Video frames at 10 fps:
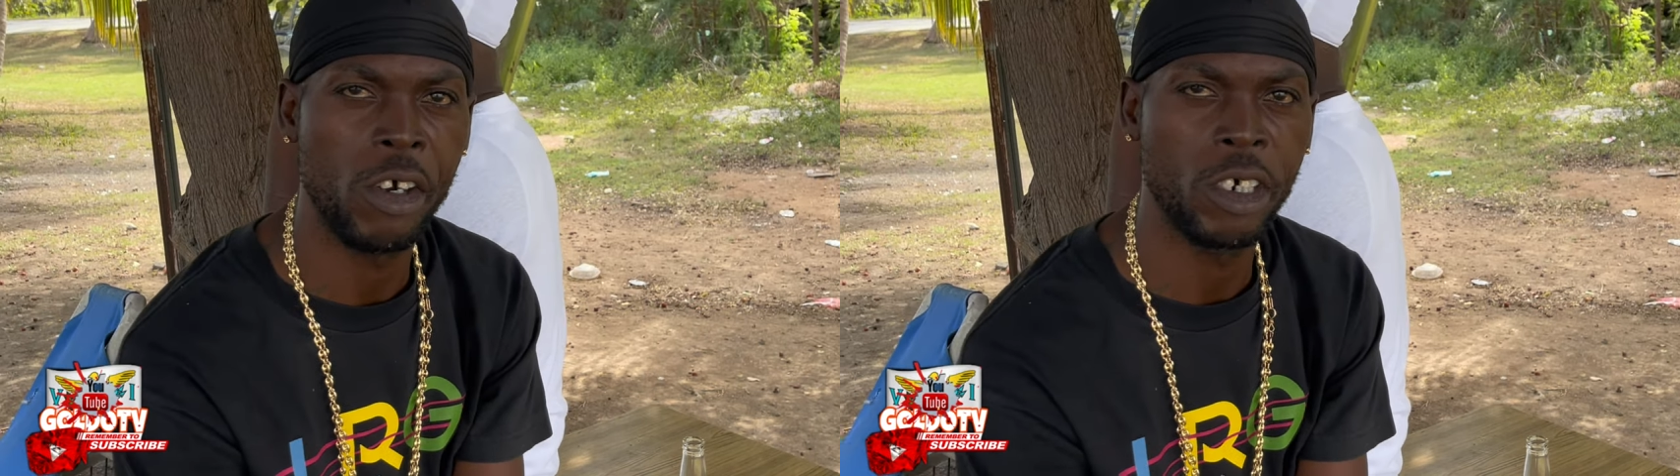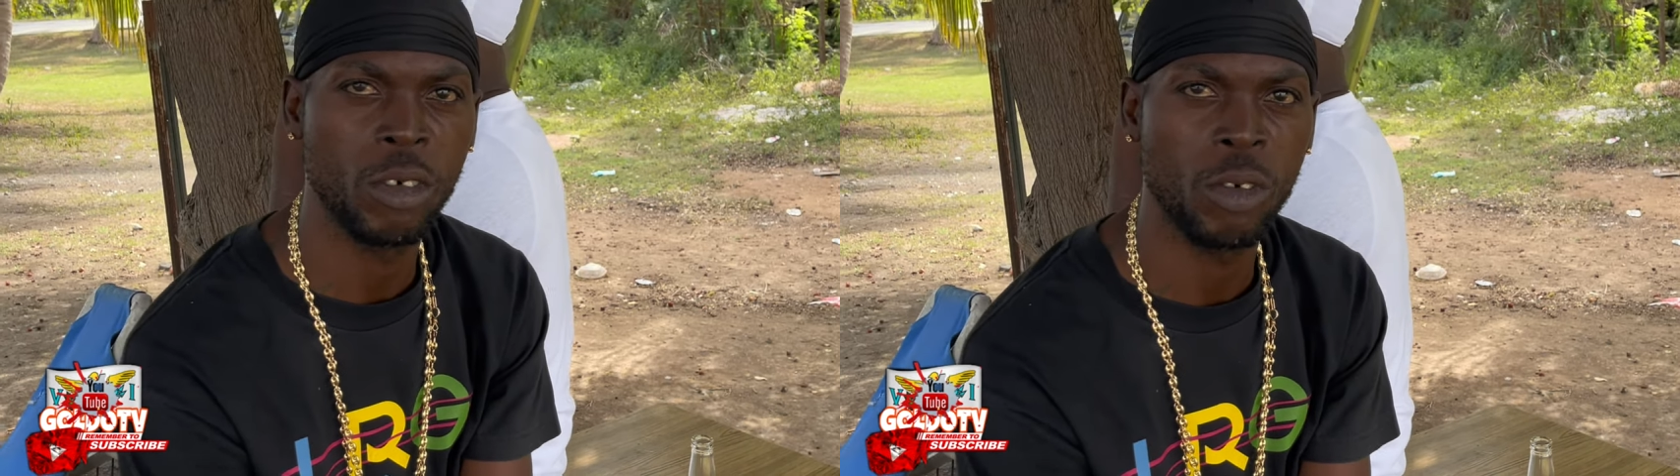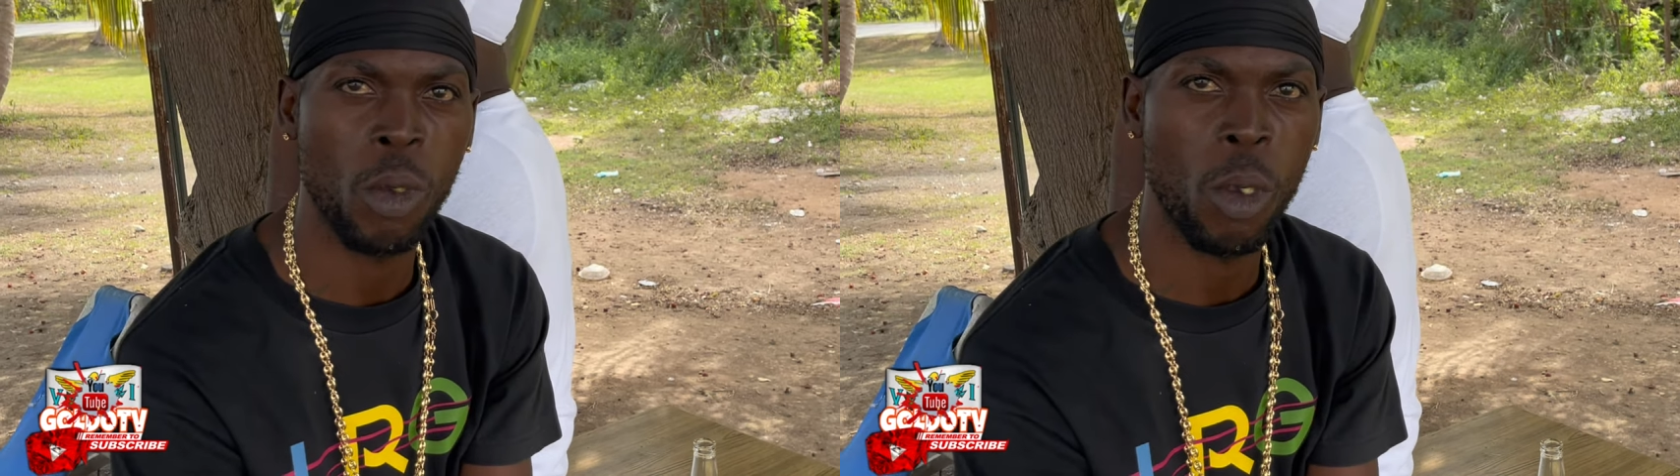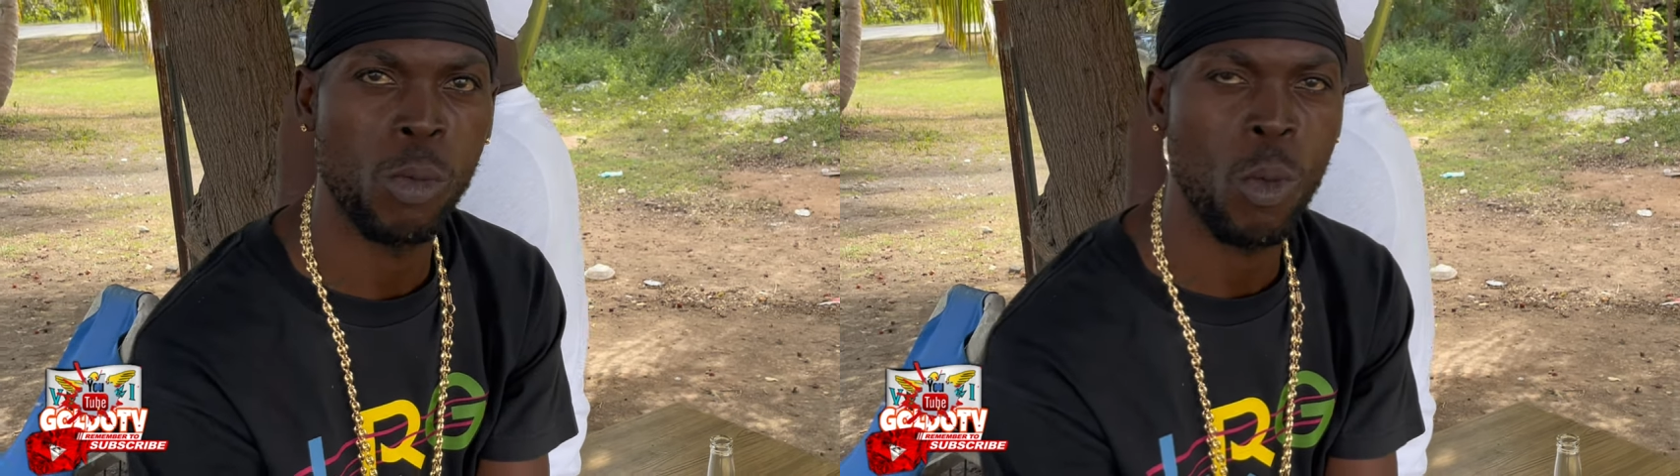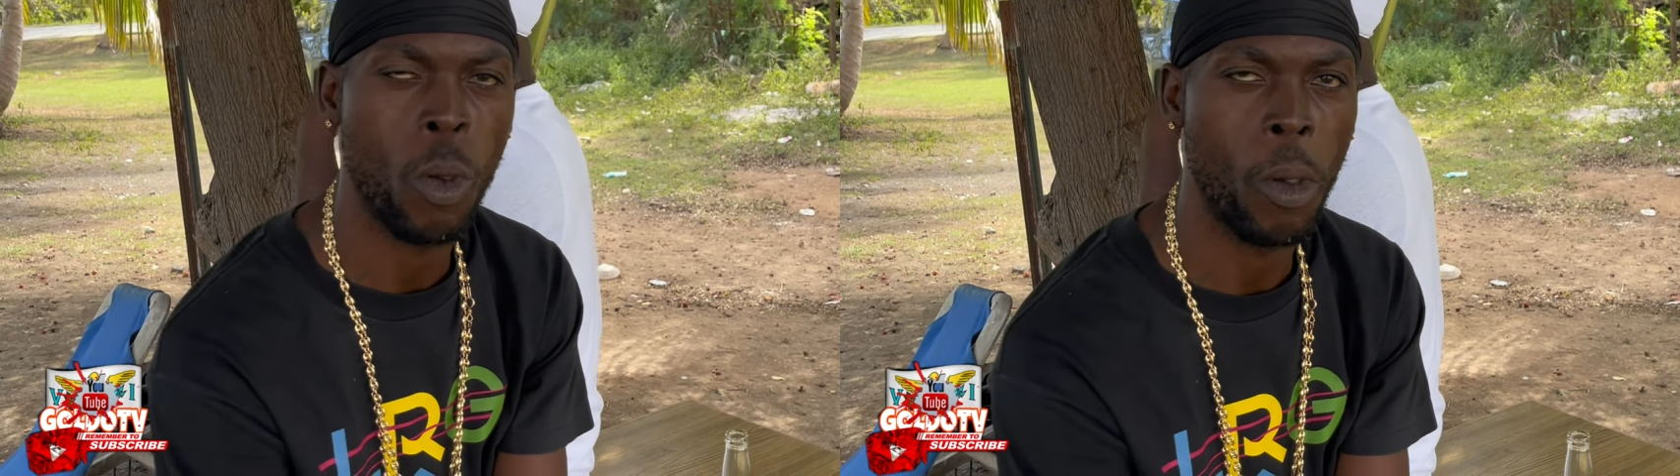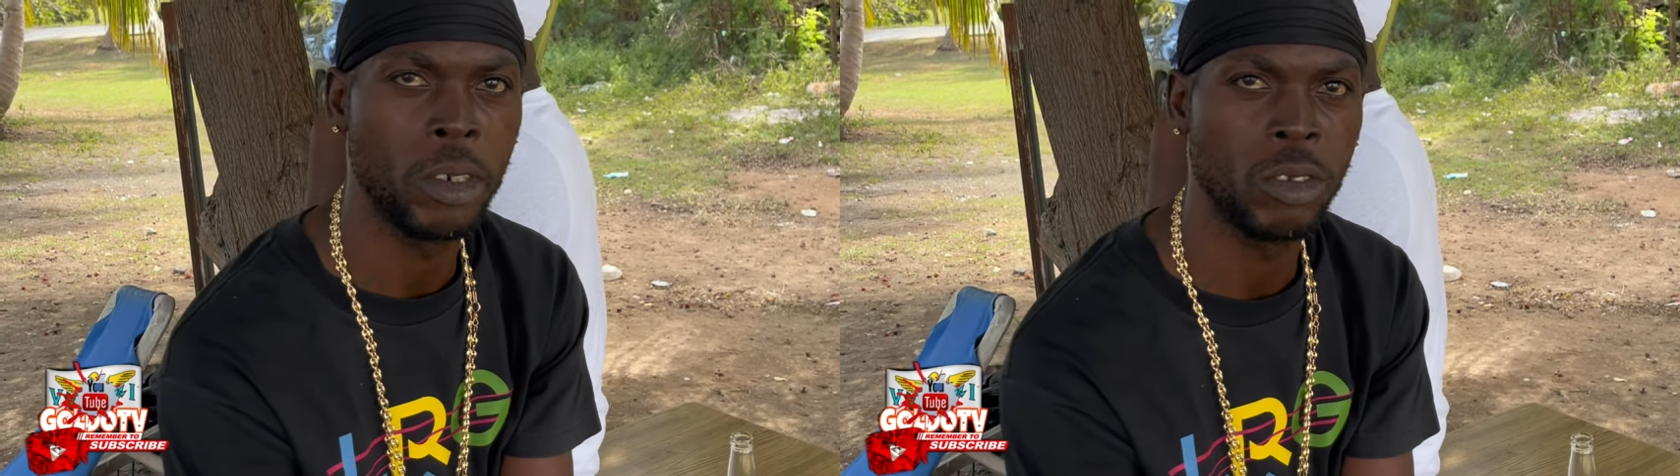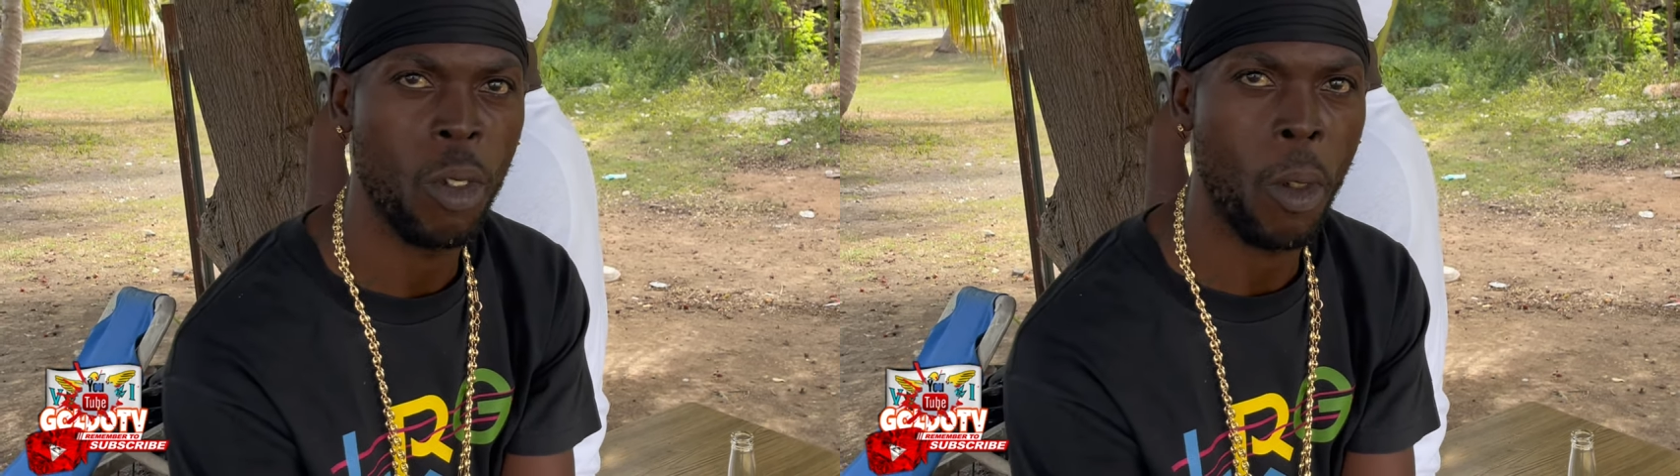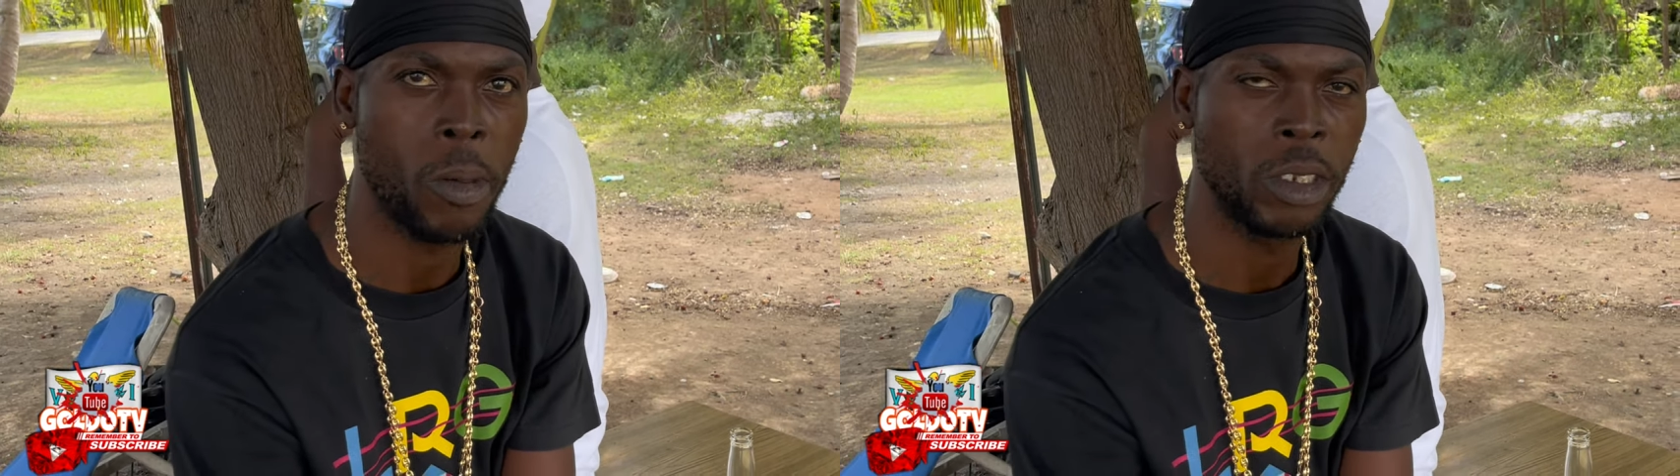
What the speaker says: I never passed second base.